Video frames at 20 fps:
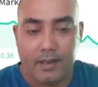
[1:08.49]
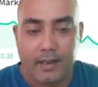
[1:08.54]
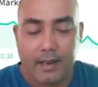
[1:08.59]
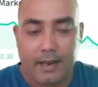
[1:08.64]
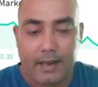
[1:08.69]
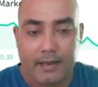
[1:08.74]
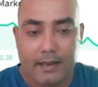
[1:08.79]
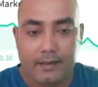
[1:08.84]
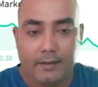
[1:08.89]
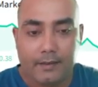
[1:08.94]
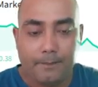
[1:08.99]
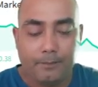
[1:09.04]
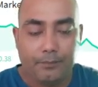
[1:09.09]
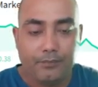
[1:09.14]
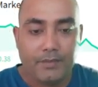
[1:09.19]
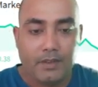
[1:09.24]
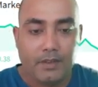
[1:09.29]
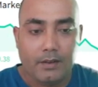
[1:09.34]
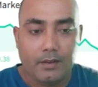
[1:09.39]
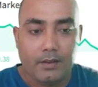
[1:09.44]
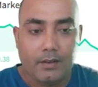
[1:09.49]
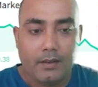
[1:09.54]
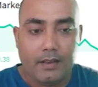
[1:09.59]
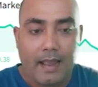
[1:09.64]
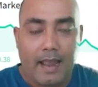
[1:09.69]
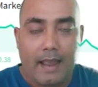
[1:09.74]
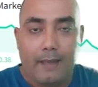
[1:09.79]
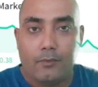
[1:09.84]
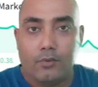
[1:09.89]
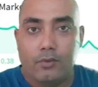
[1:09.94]
And
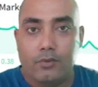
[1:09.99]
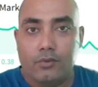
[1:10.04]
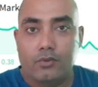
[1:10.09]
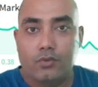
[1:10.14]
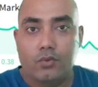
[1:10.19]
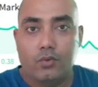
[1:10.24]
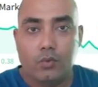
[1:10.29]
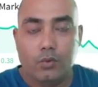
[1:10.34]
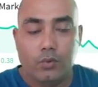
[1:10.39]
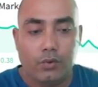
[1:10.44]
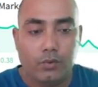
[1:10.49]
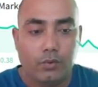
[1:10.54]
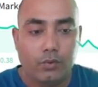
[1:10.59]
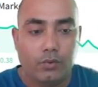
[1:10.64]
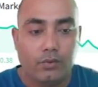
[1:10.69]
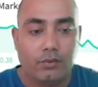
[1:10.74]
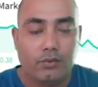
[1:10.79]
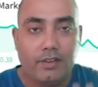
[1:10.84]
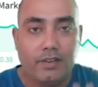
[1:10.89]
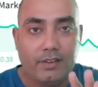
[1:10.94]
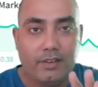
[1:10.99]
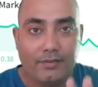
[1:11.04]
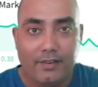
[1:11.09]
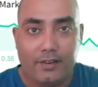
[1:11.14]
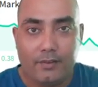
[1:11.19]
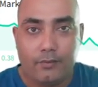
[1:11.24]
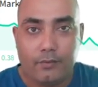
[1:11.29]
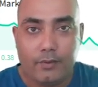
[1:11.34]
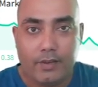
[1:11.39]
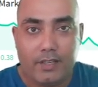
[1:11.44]
I'm going to show you 3
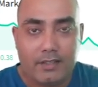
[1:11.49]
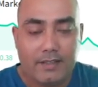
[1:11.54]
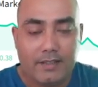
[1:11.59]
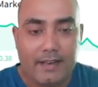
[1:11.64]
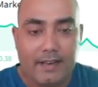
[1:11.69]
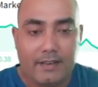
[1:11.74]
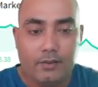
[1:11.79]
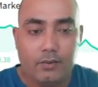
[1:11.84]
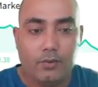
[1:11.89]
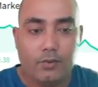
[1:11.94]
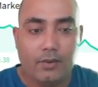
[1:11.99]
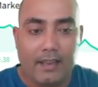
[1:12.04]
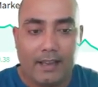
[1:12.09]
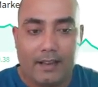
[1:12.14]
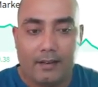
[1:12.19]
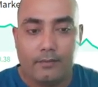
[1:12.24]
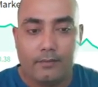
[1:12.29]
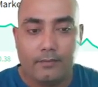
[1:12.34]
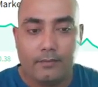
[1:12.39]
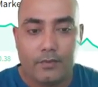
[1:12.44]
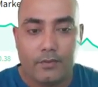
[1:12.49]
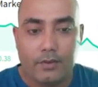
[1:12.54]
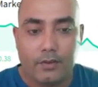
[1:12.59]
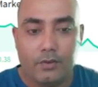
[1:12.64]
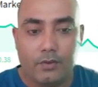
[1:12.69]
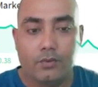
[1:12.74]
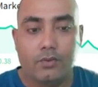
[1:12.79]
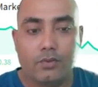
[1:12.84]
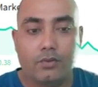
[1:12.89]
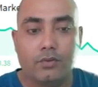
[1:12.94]
different ways that you can
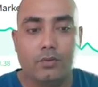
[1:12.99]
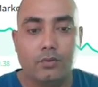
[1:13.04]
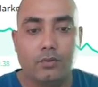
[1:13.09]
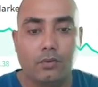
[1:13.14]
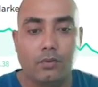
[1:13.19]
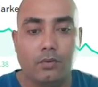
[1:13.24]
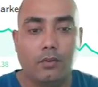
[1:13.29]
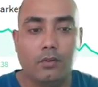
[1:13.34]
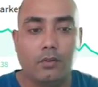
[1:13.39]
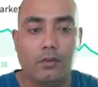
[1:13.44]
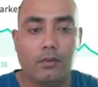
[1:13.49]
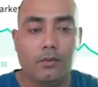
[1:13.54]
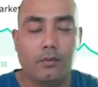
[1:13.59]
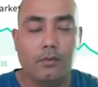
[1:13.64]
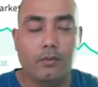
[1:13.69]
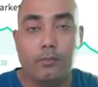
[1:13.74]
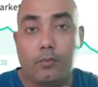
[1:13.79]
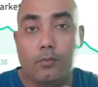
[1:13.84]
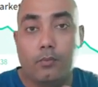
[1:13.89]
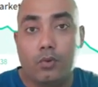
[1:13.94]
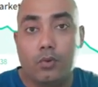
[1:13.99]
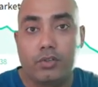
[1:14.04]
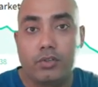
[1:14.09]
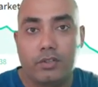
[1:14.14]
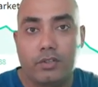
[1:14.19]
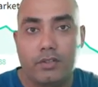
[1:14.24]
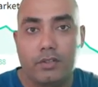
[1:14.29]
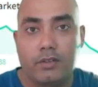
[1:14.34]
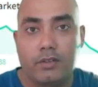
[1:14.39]
use to post